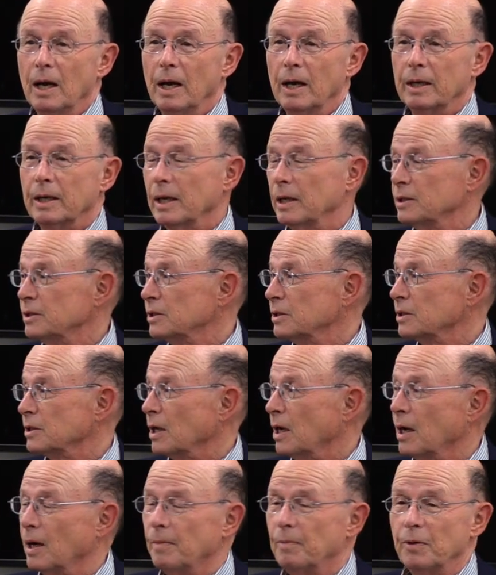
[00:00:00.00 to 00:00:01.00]
against
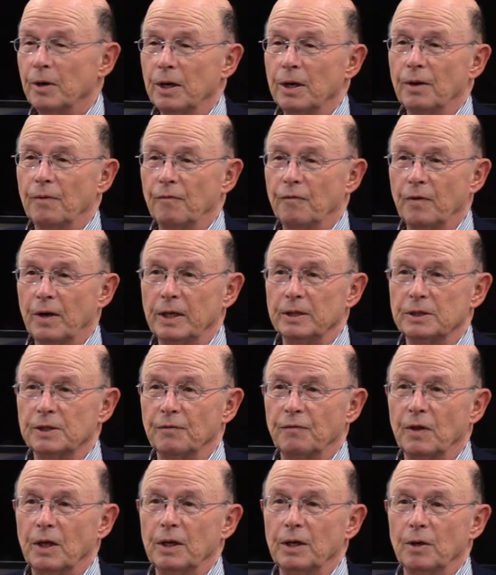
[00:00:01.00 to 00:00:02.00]
uh, Britain and France
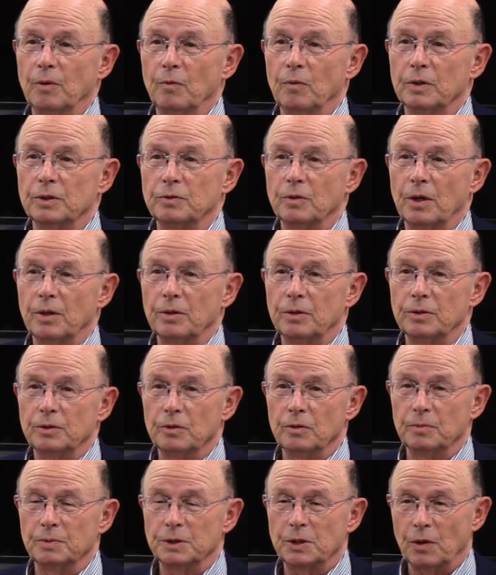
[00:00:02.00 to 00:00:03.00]
if they didn't withdraw the
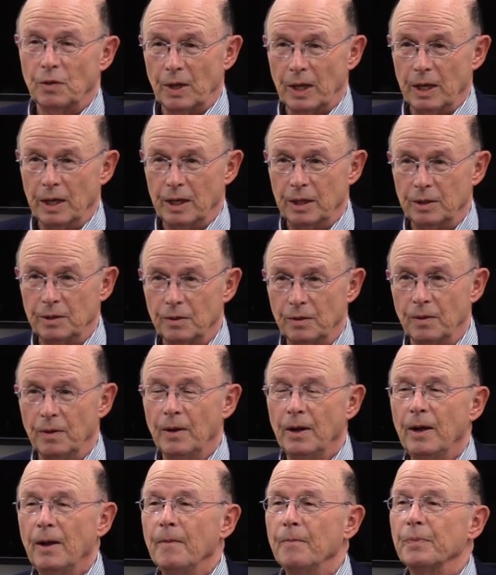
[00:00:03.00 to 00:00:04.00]
troops, so they had
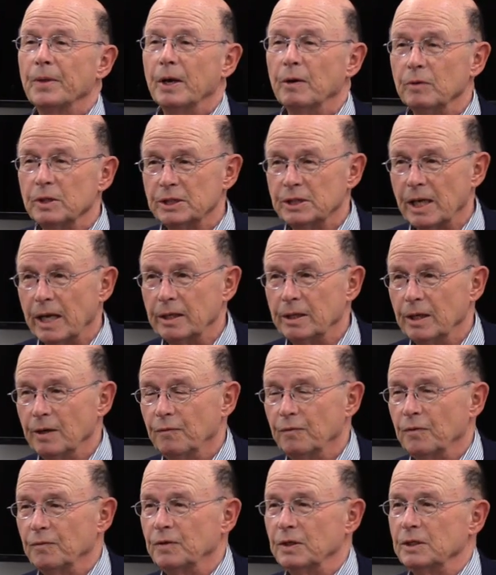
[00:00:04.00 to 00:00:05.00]
to. That was
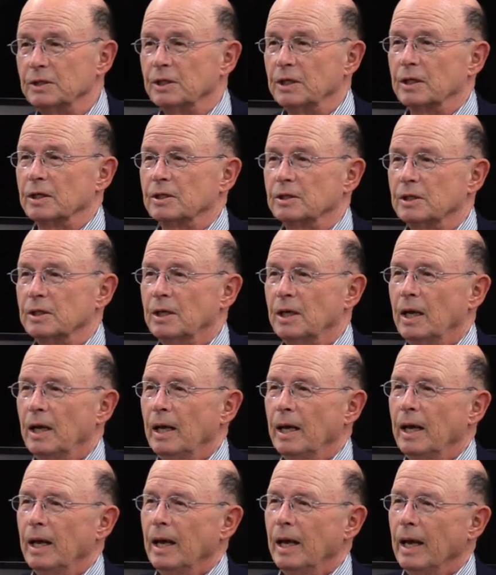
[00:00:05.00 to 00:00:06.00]
1956.
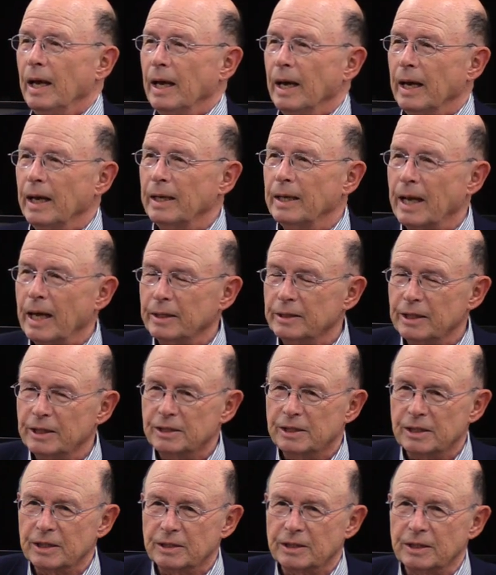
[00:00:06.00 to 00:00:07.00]
In
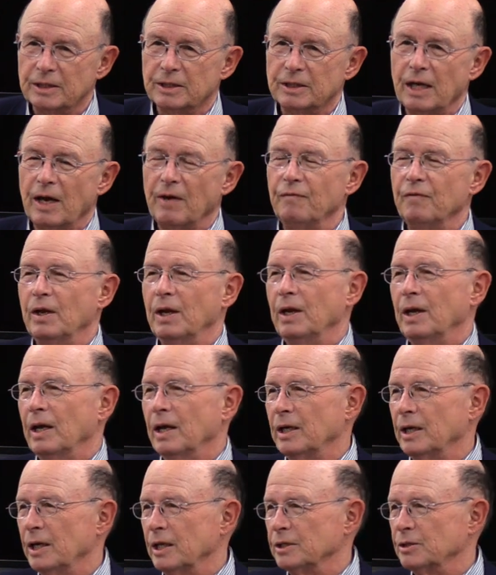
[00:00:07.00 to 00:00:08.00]
1967,
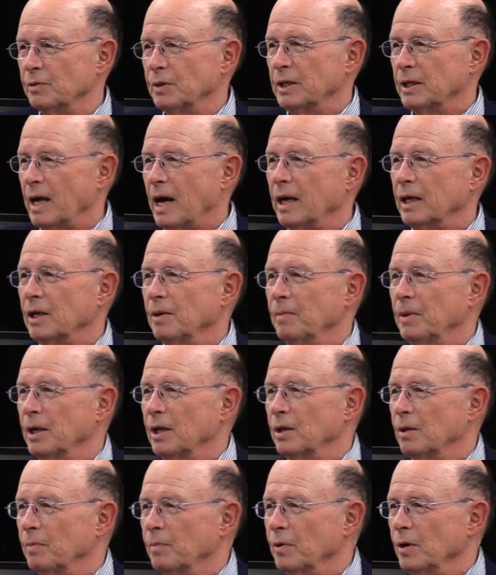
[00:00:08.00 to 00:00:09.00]
and as we
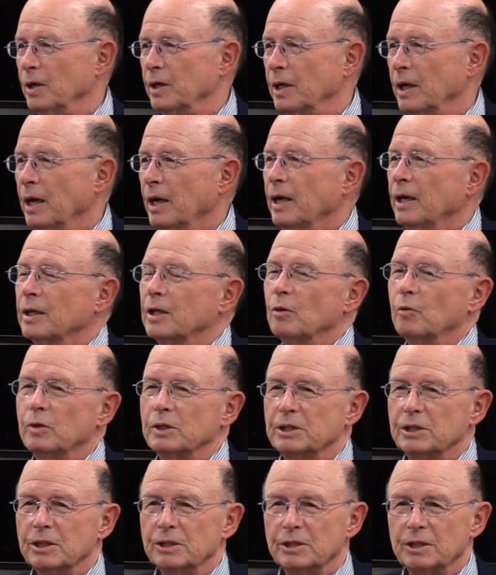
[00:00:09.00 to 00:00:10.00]
document in the book, there
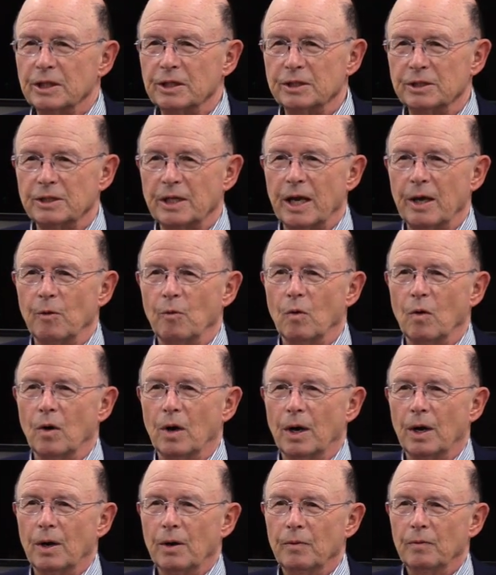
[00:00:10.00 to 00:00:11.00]
was the Six-Day
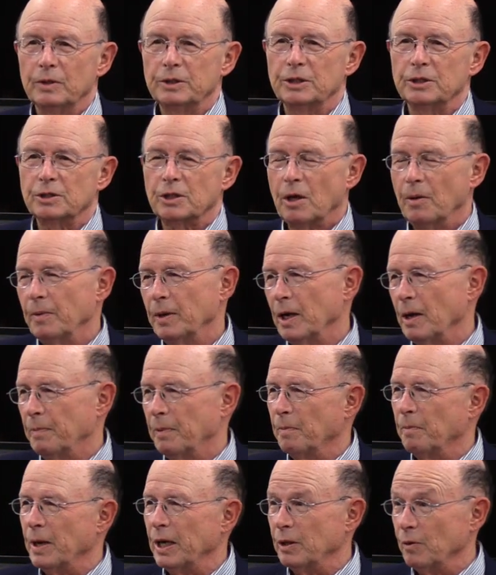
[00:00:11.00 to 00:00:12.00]
War, which is coming
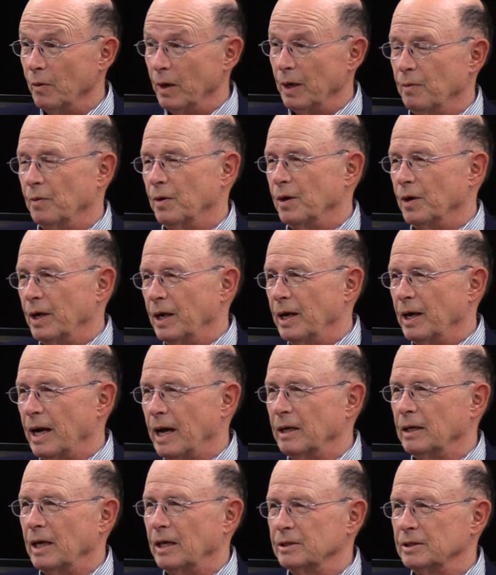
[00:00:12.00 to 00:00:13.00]
up. And by we're going to,
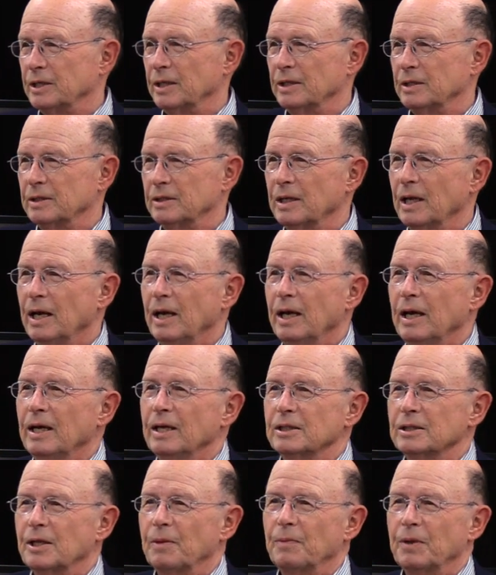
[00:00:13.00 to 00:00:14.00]
I'll say
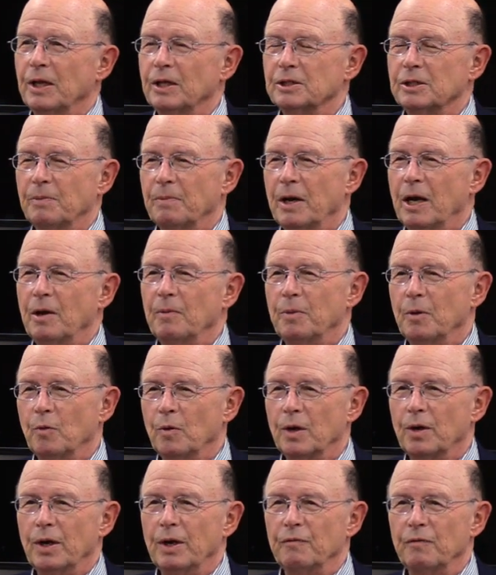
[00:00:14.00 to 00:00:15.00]
something else about it, but
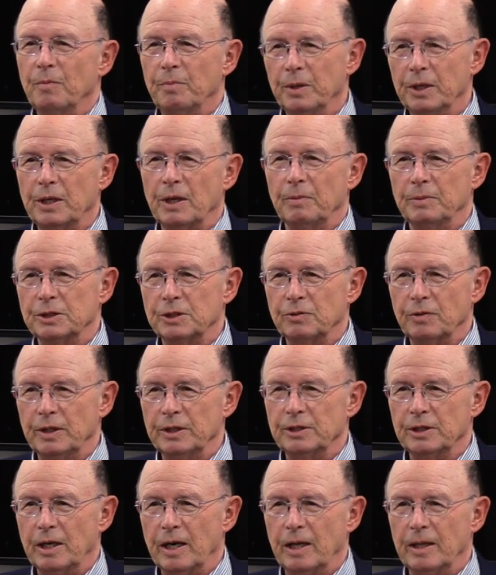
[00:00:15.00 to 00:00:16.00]
we're going to have a big
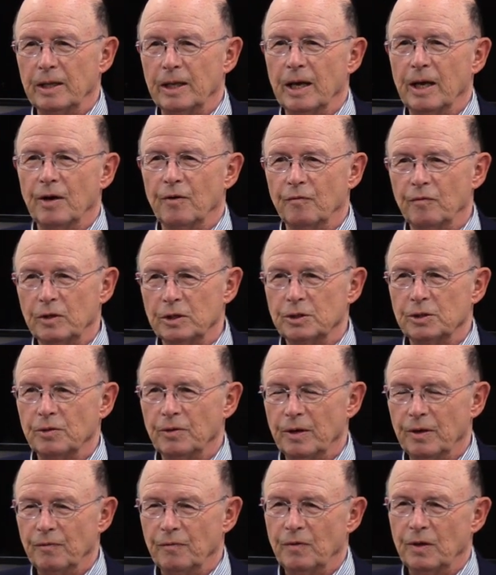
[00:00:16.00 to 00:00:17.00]
demonstration on the
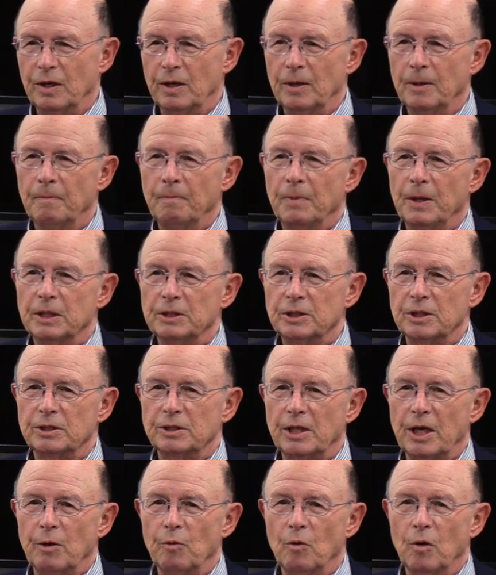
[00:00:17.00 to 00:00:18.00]
anniversary of the
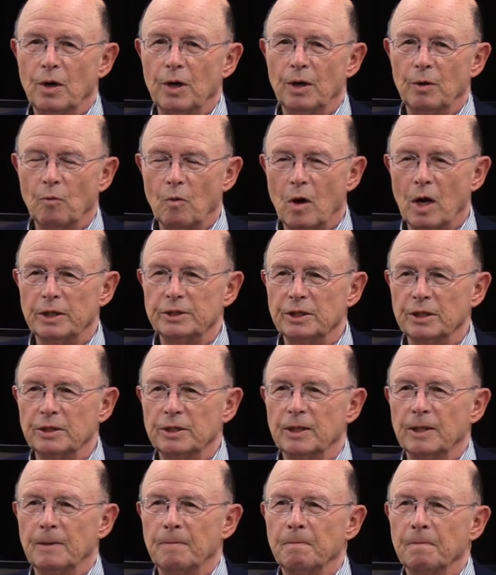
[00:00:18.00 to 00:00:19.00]
Six-Day War in
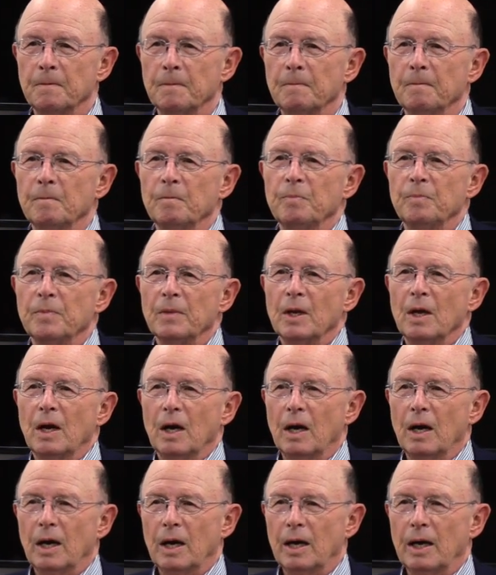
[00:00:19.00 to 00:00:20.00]
Washington
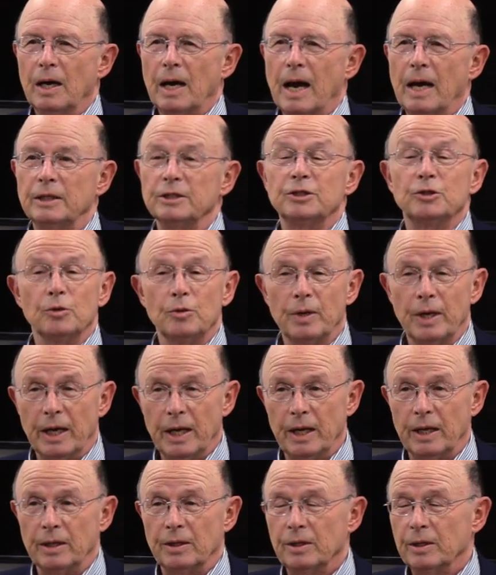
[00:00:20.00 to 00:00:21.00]
uh, on June
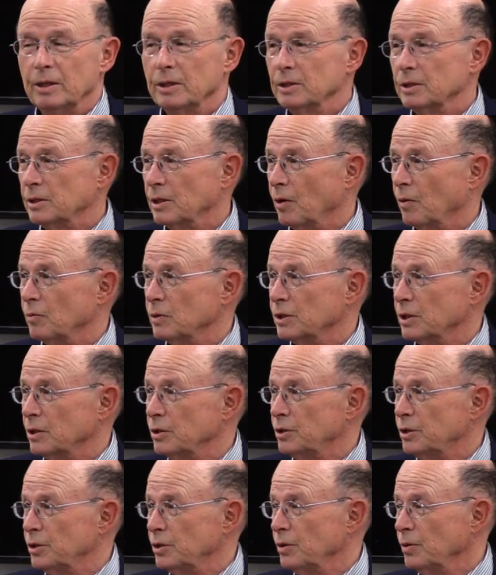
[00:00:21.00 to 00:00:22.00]
8th. So it was
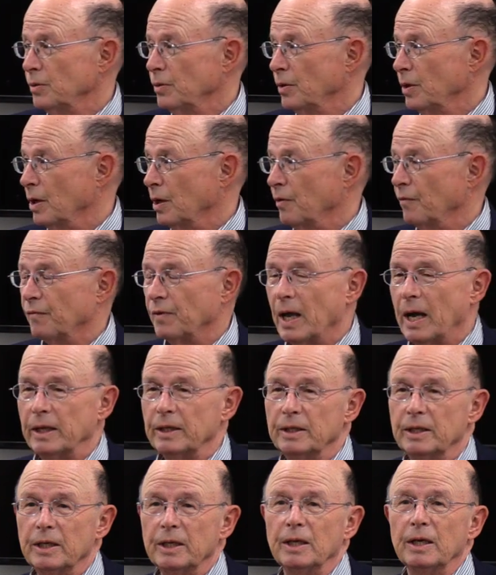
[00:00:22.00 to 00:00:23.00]
in June of
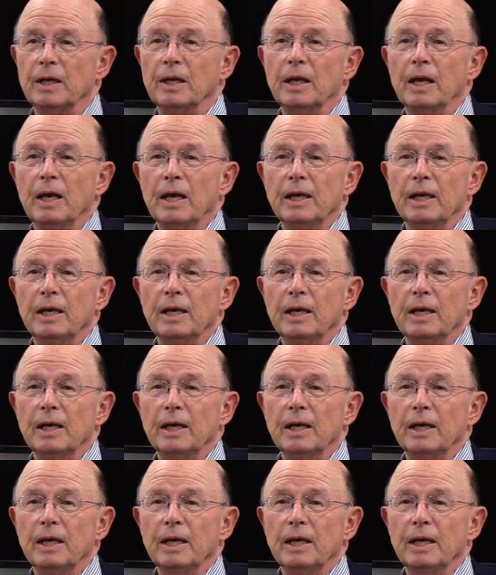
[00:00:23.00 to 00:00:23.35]
1967.